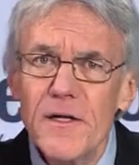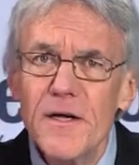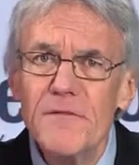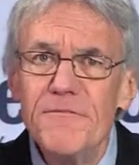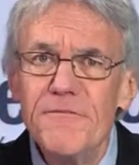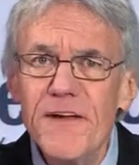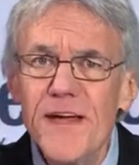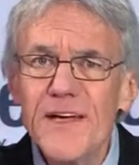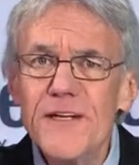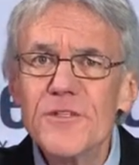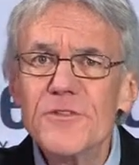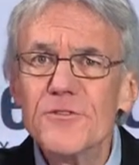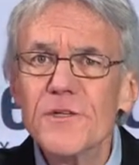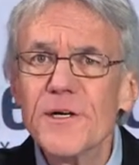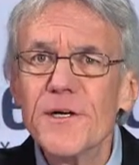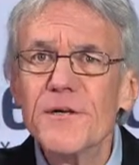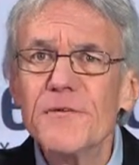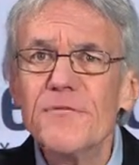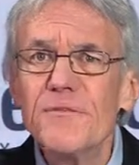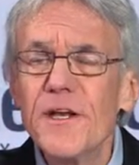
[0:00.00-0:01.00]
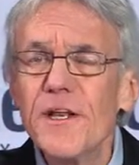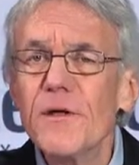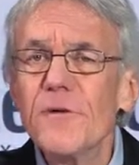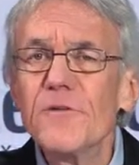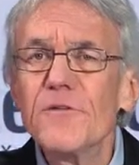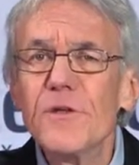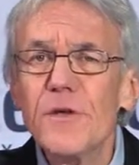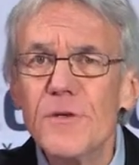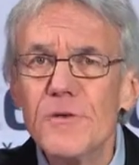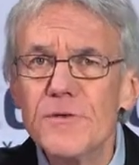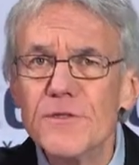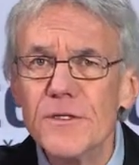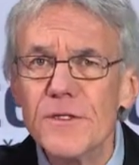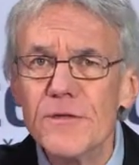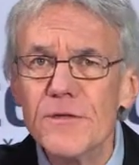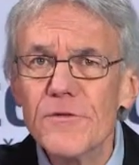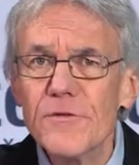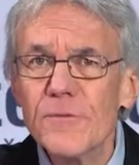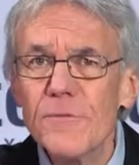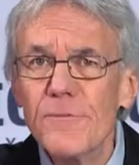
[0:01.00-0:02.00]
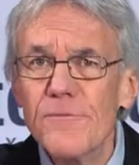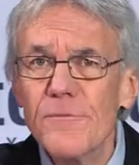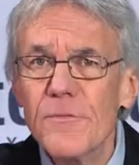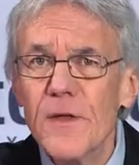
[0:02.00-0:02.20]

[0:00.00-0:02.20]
event-triggered video solutions.